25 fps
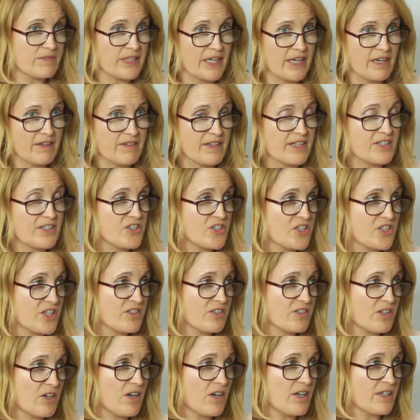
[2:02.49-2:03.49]
yeah, that's
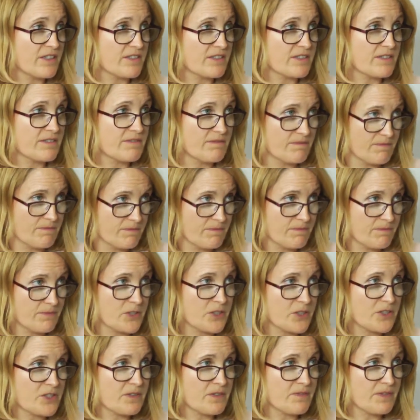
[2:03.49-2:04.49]
just cause.
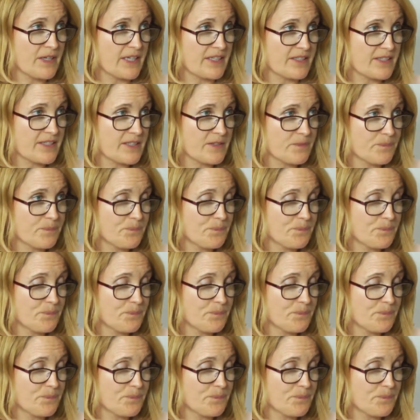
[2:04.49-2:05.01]
First offense.